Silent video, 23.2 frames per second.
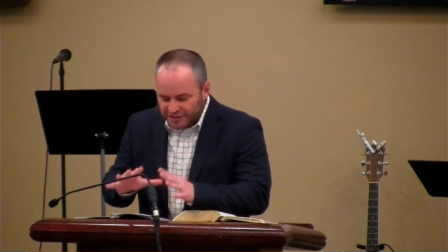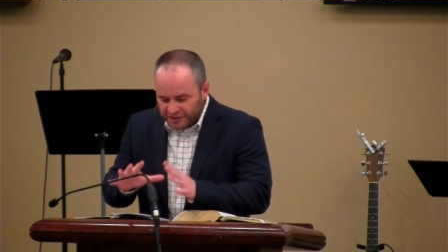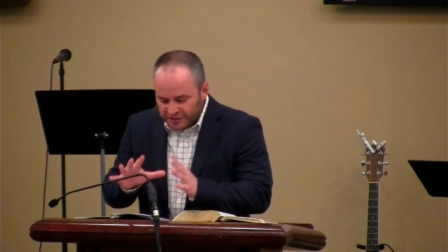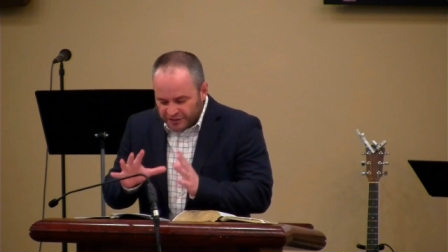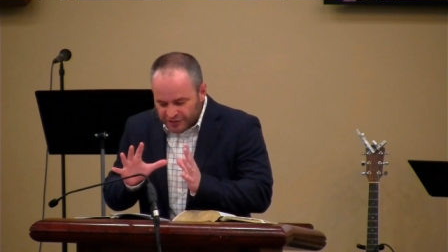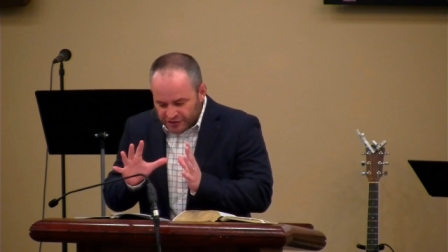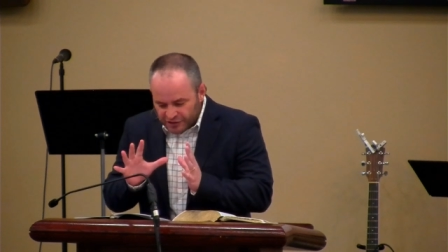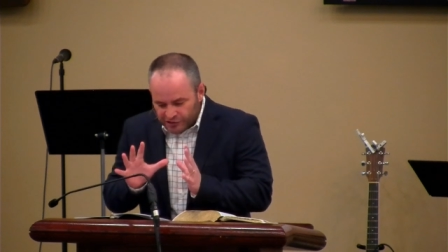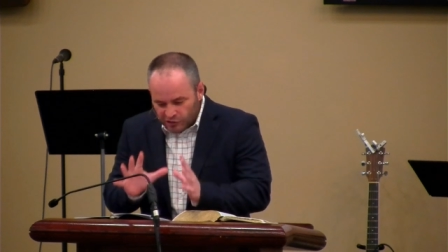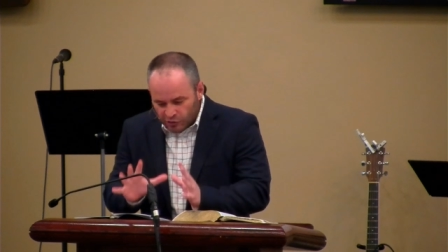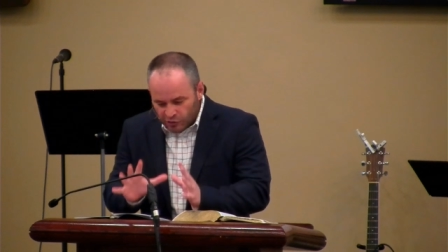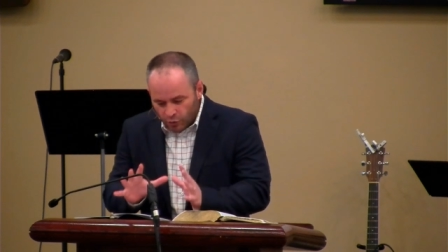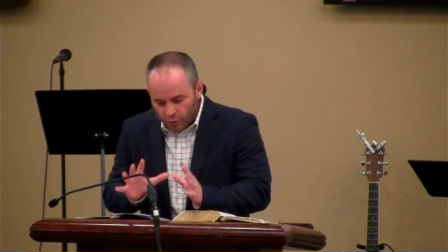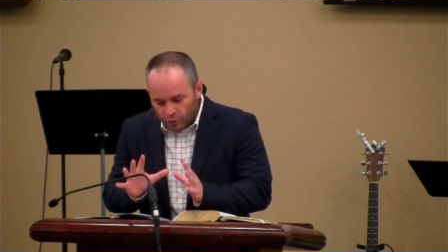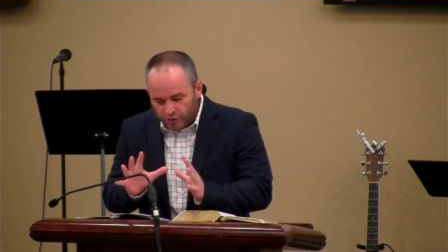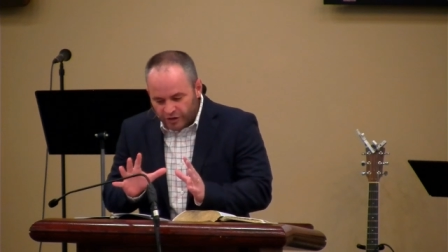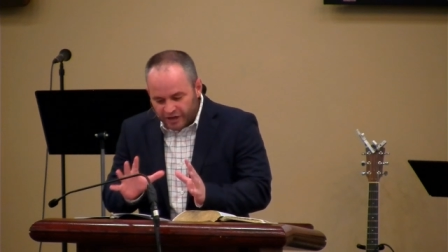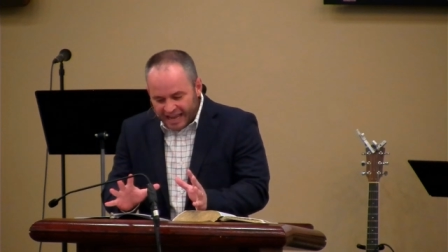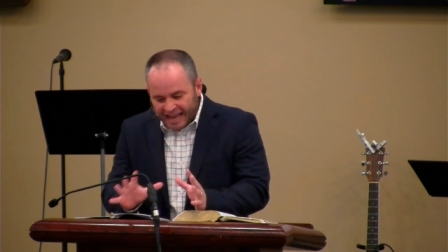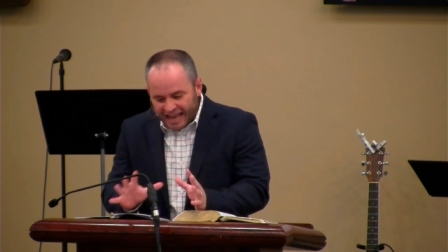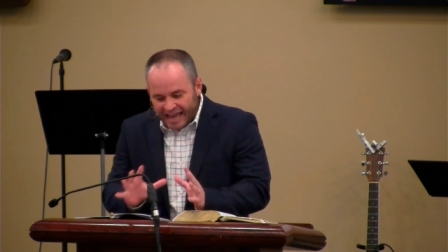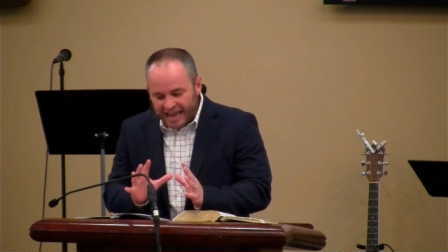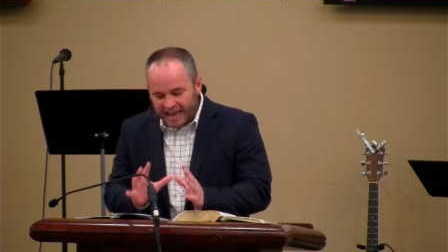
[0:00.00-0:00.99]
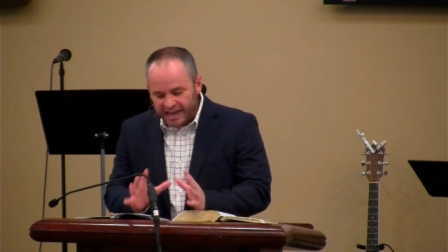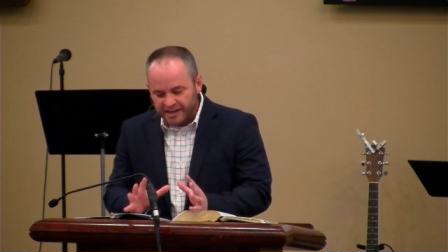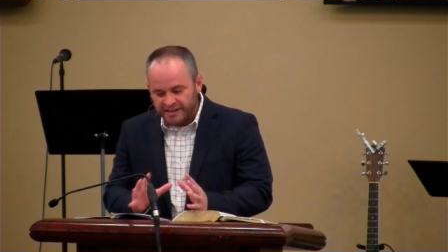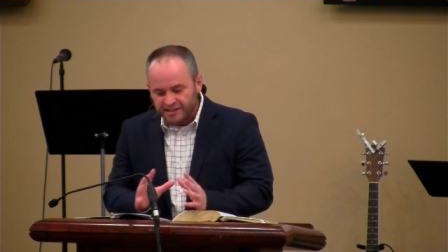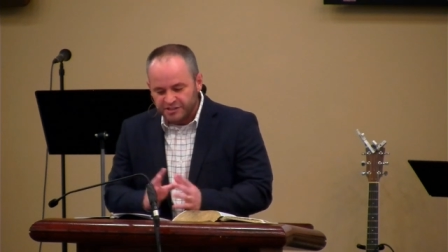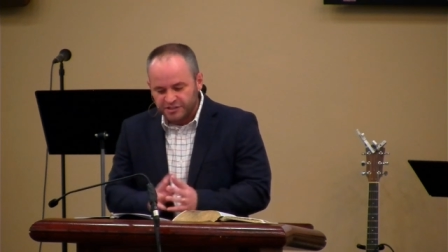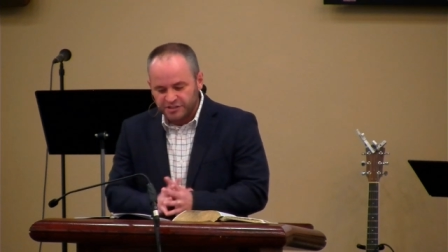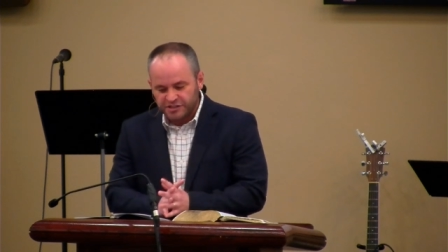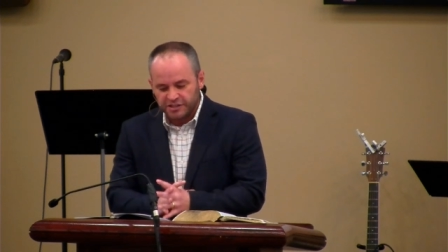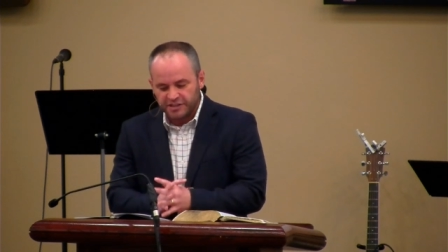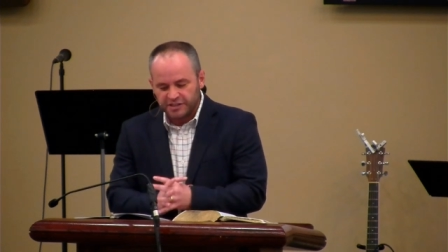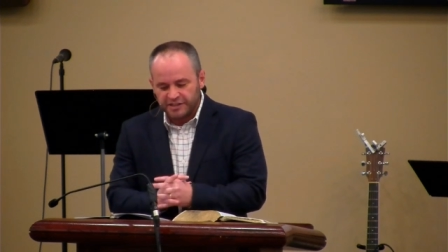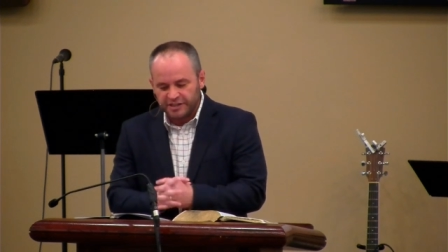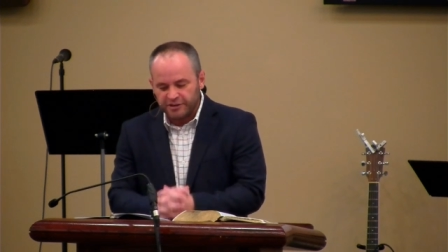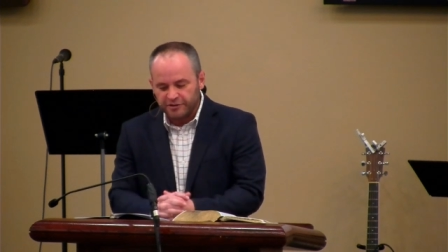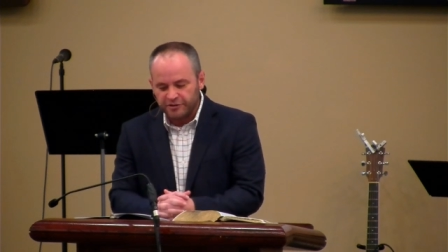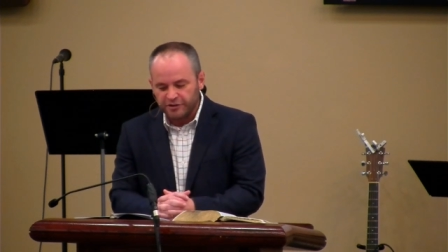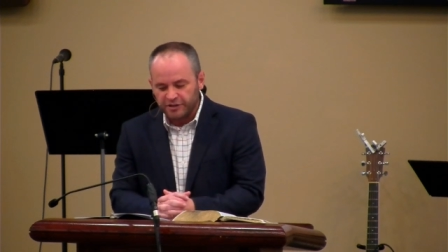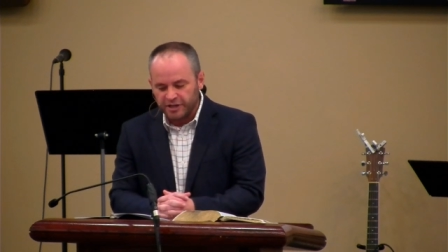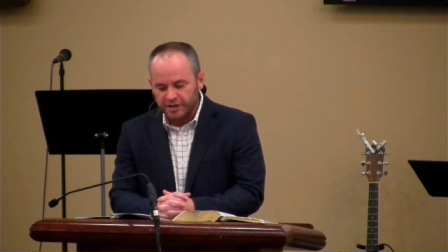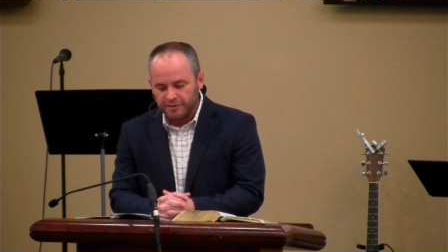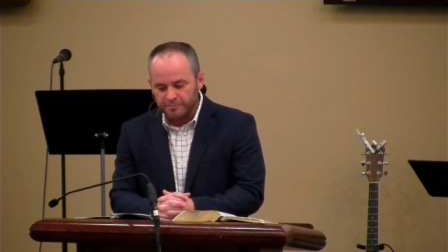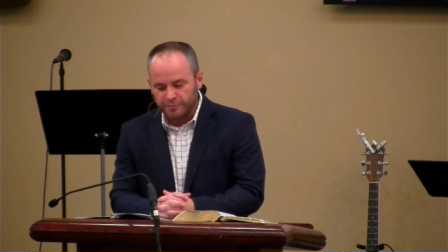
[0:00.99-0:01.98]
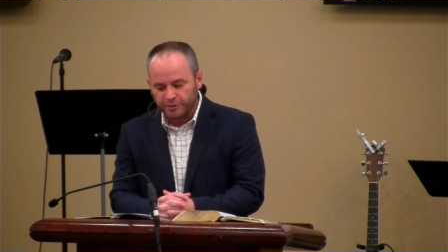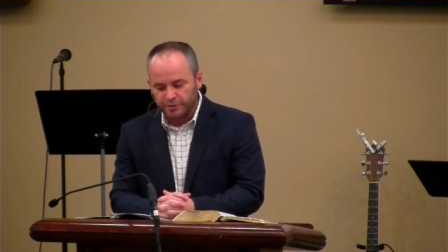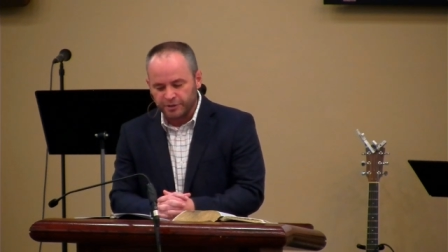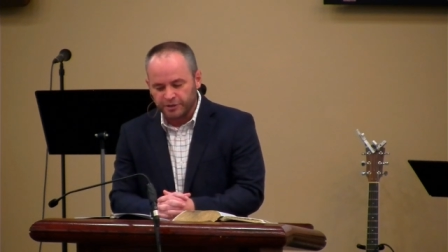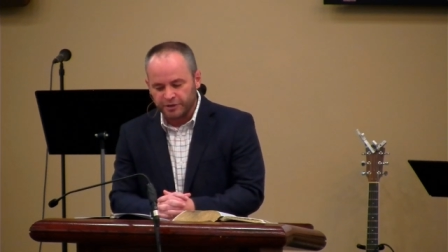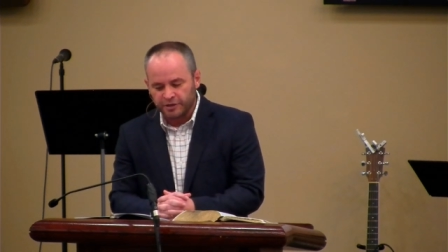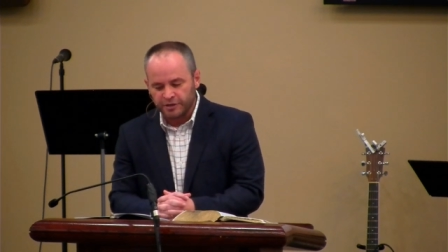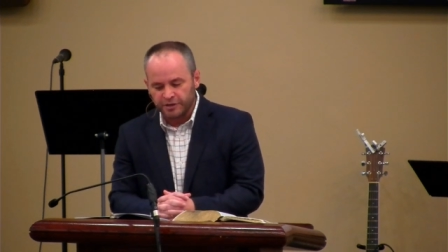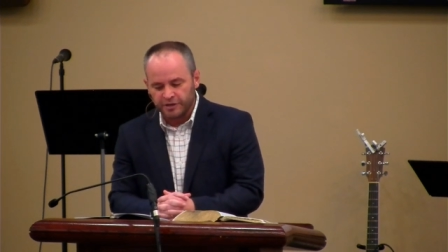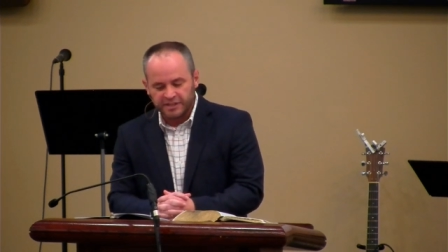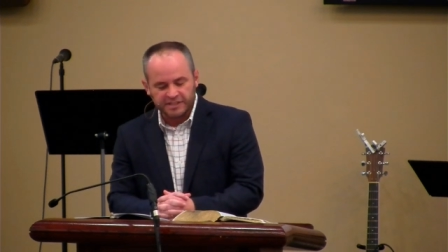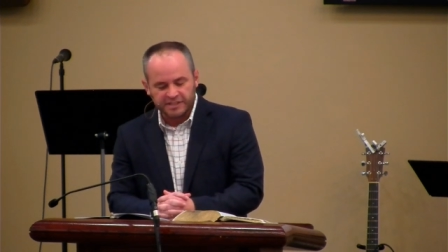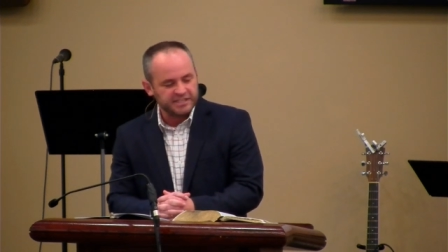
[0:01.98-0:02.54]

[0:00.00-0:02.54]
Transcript: the Lord added to their number